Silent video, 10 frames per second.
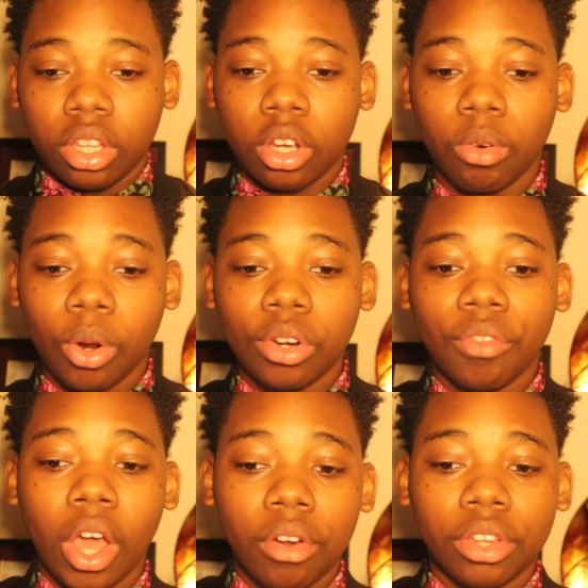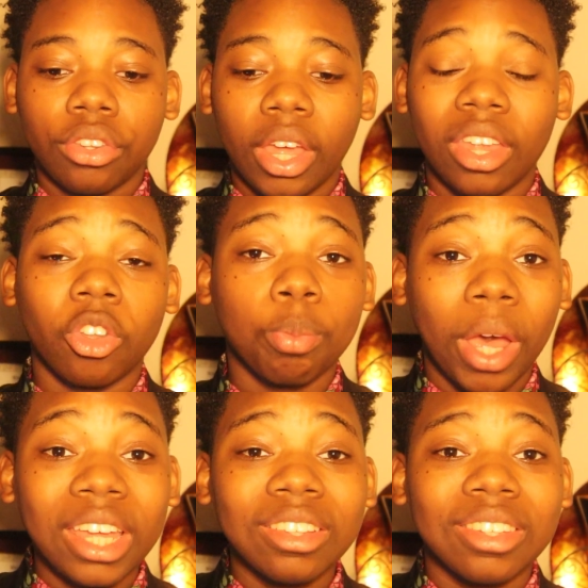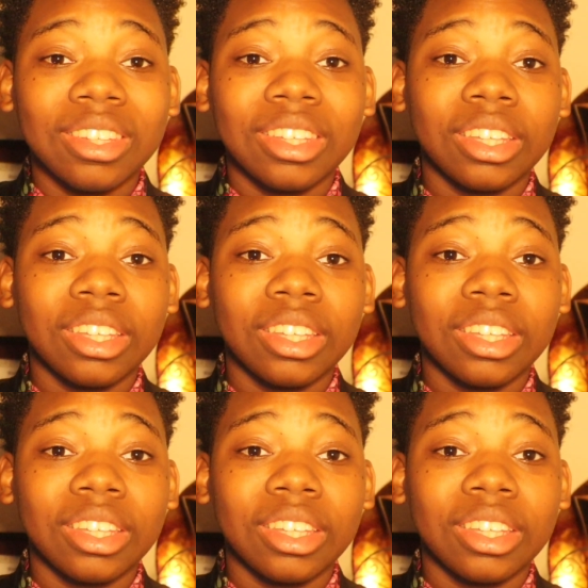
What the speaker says: coronavirus has spiked